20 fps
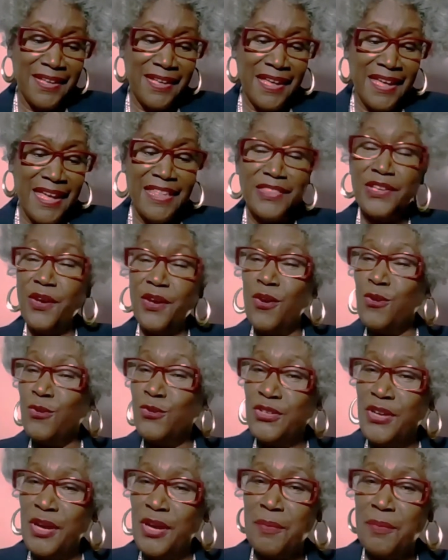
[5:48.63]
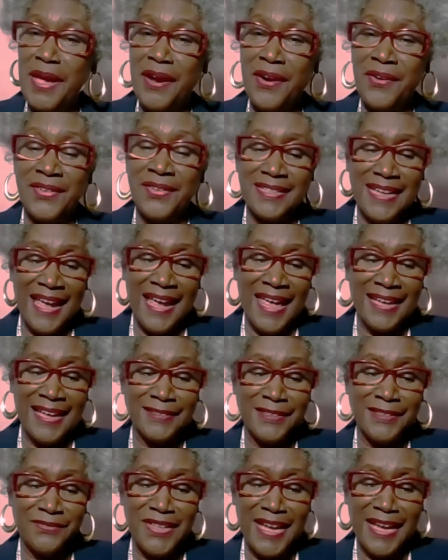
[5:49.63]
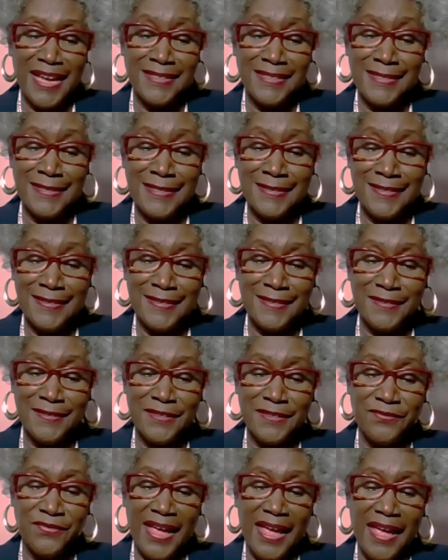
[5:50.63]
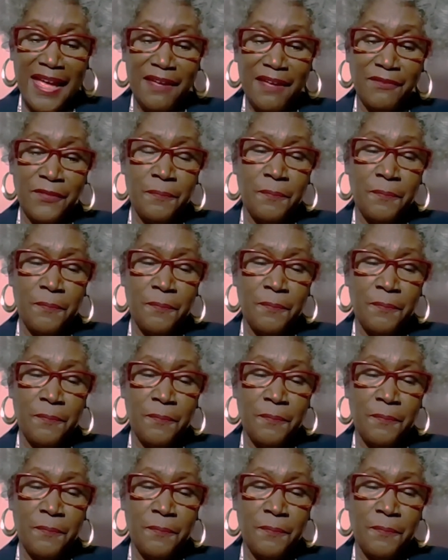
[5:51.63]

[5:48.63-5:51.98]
and the Older American Act of 1965.